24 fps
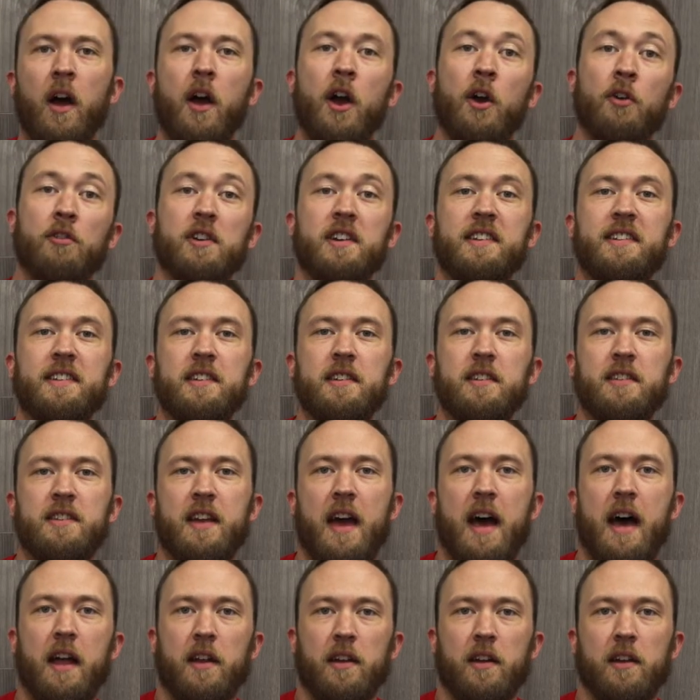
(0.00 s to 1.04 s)
Recent
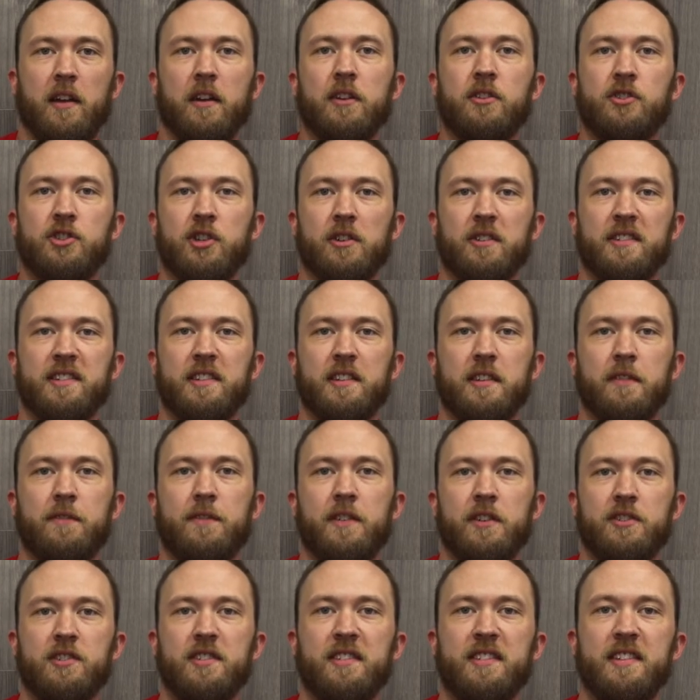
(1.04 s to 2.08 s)
data shows that
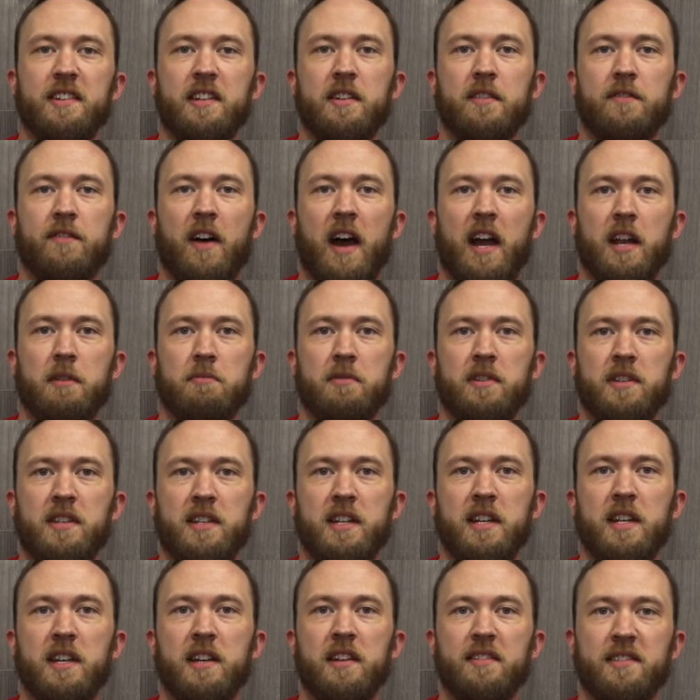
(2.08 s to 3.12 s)
deficiency of vitamin
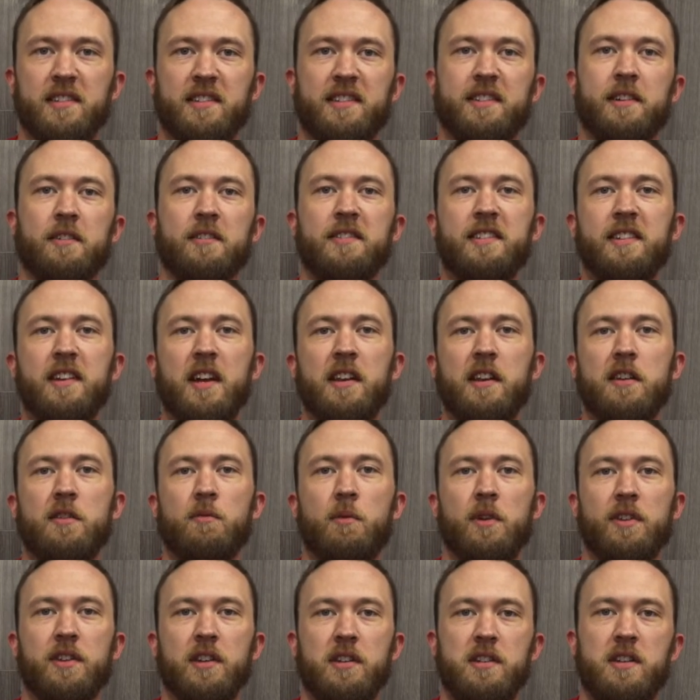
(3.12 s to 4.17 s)
D is associated
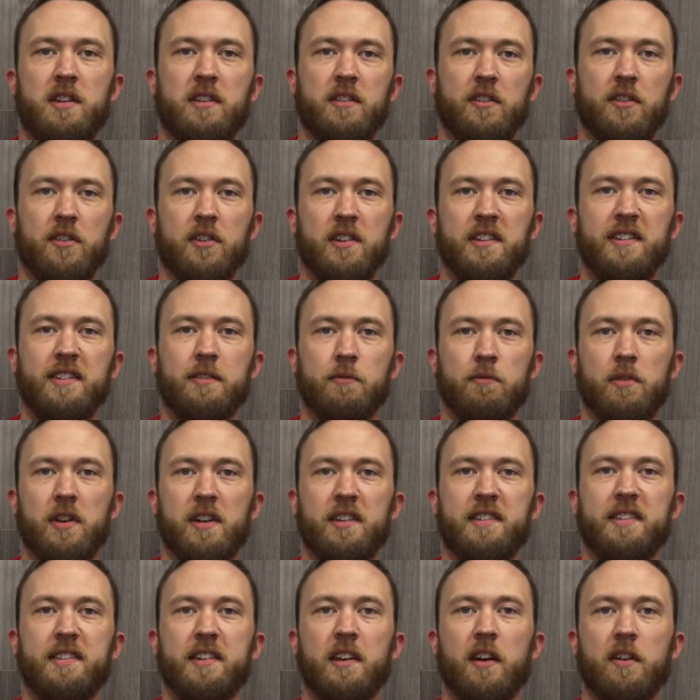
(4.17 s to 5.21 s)
with an increased
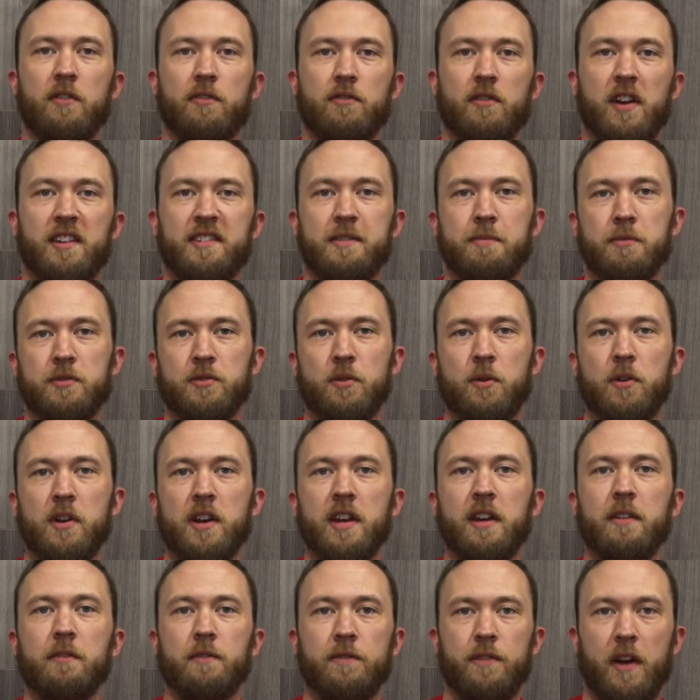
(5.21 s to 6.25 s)
risk of respiratory
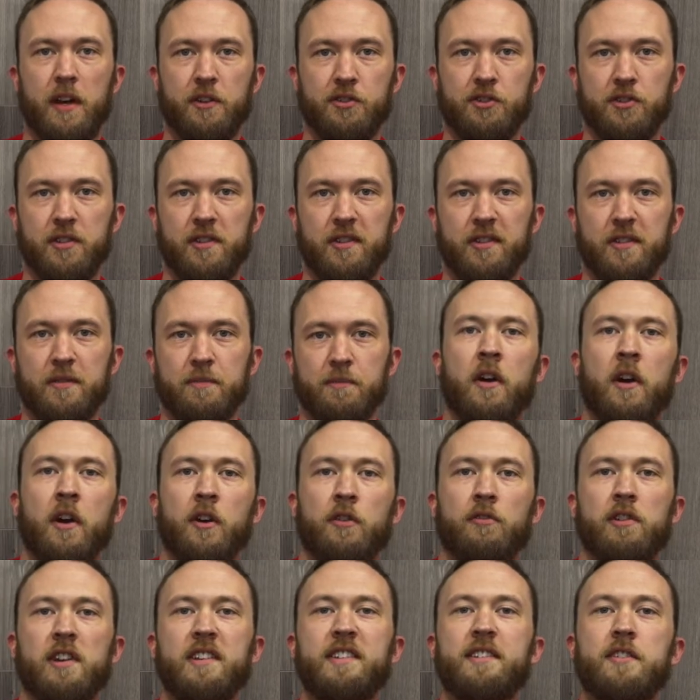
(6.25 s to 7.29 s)
infections.
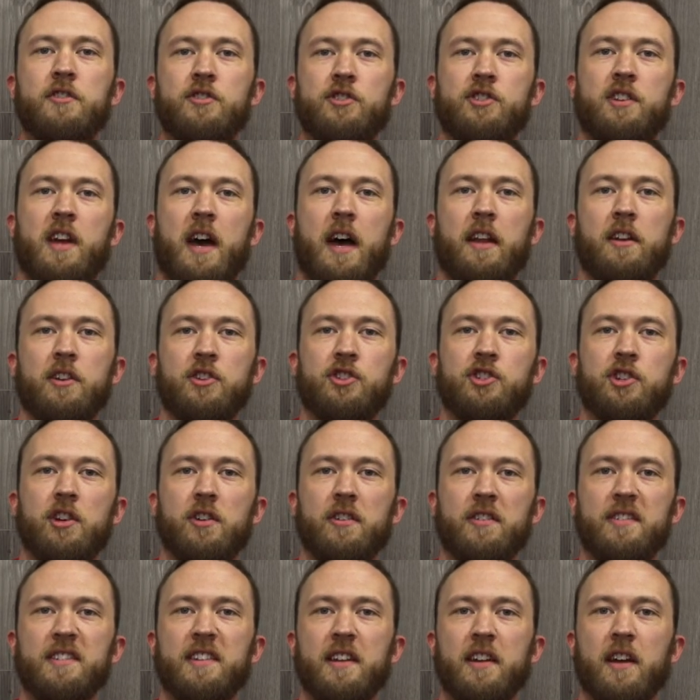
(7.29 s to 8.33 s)
Research data
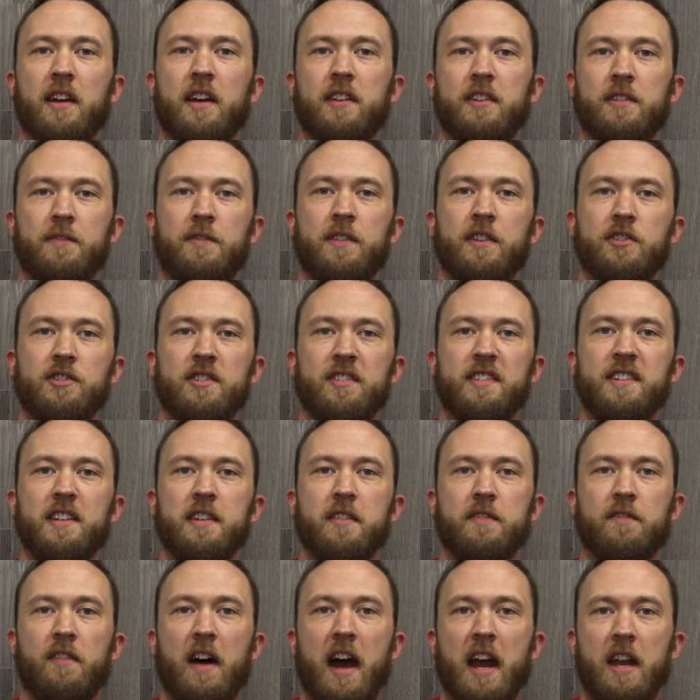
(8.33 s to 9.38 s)
shows that a deficiency
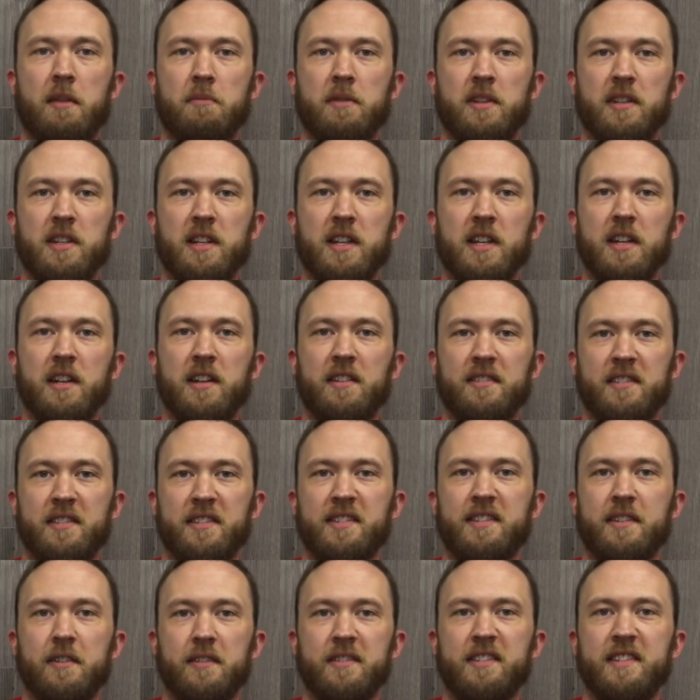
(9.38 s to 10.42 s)
of vitamin D is
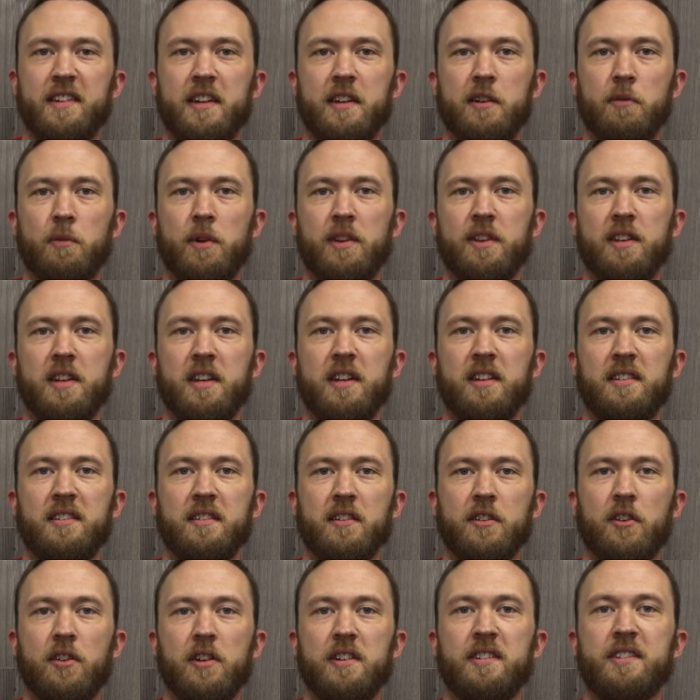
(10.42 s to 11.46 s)
associated with an
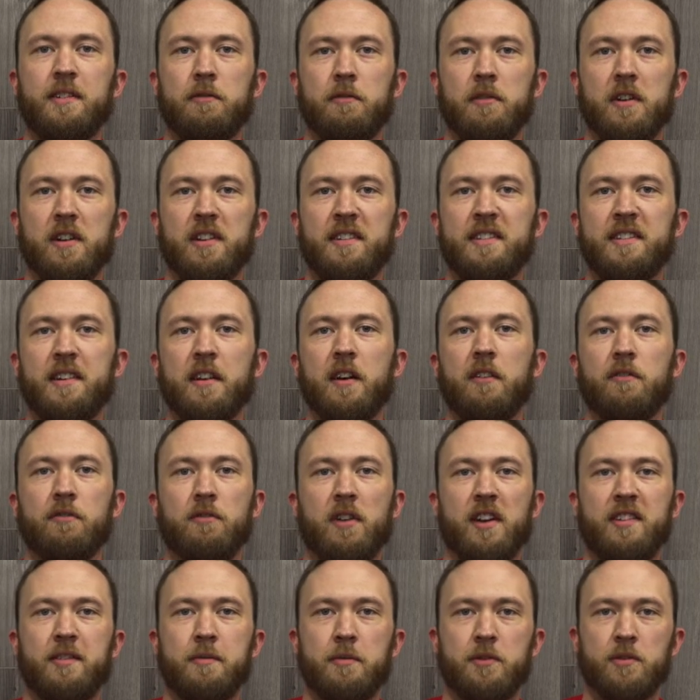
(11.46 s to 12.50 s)
increased risk of
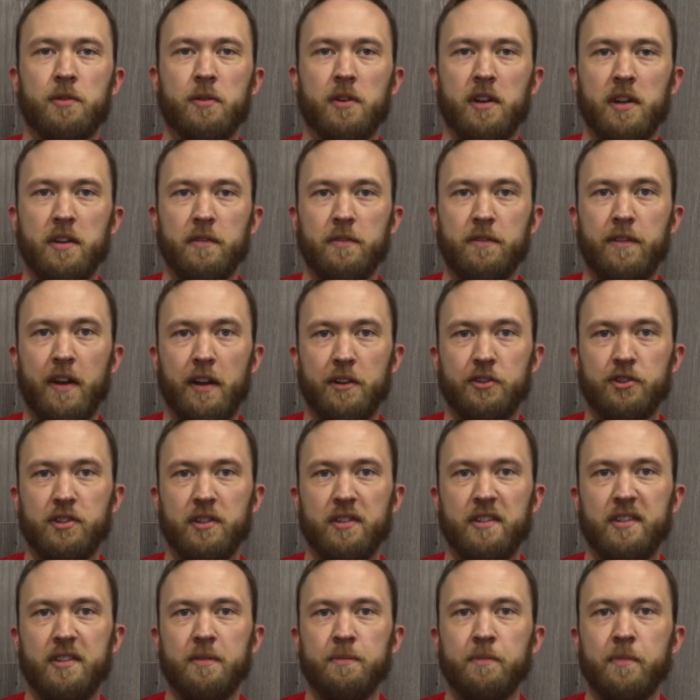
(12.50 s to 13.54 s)
respiratory
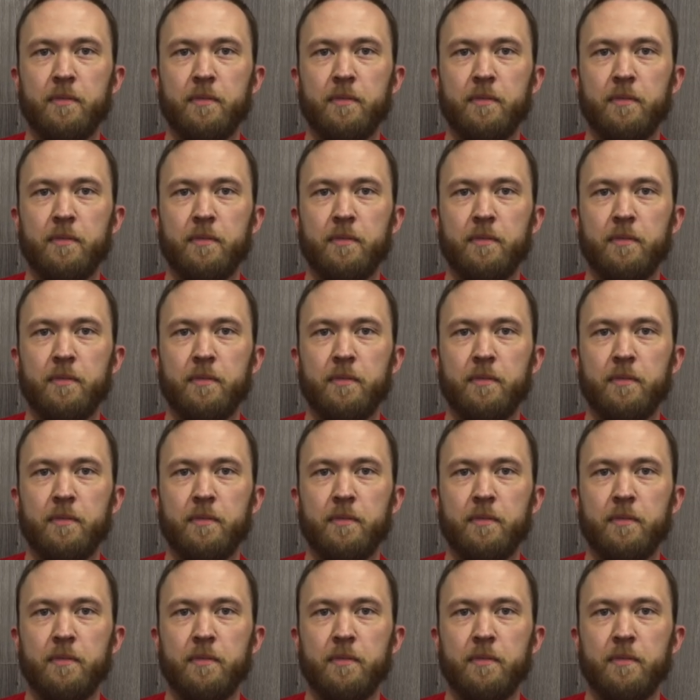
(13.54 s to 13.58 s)
infections.